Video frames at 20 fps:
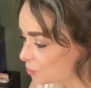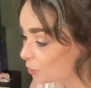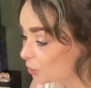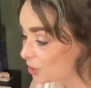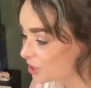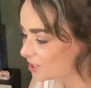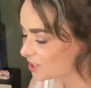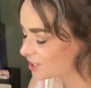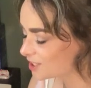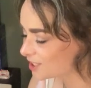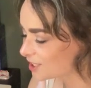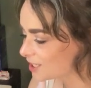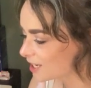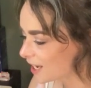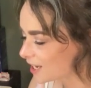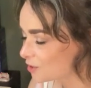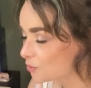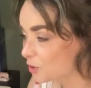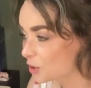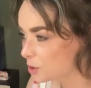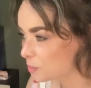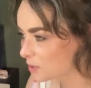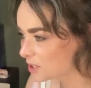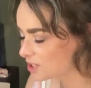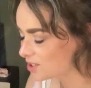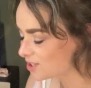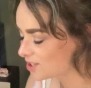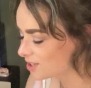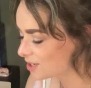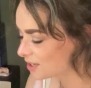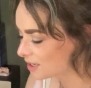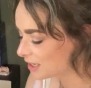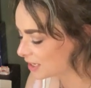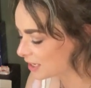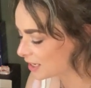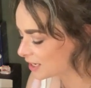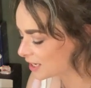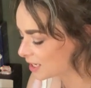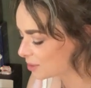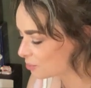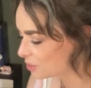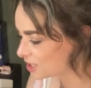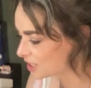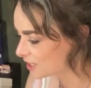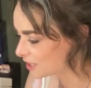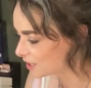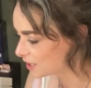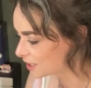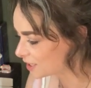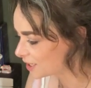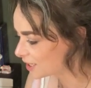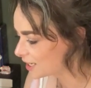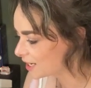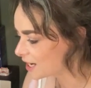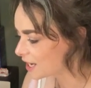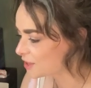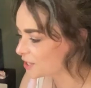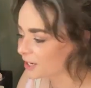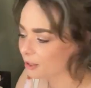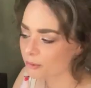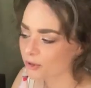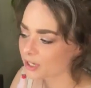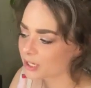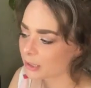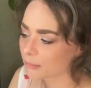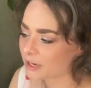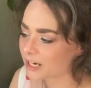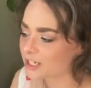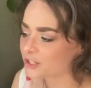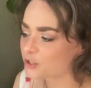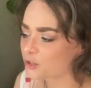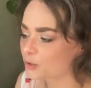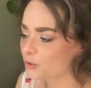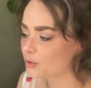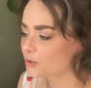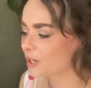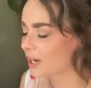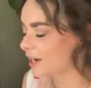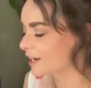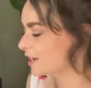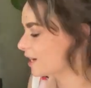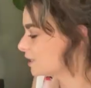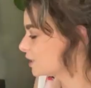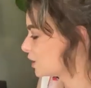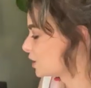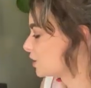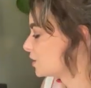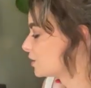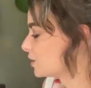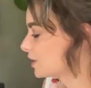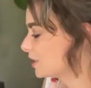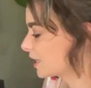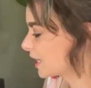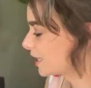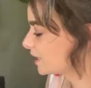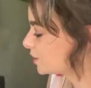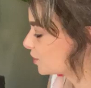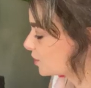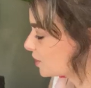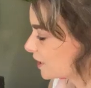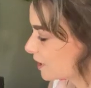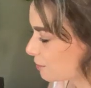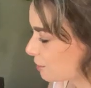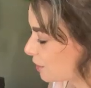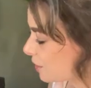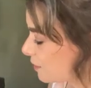spooky season and Christmas in particular. I think I'm gonna make two. I don't know. I don't think I'm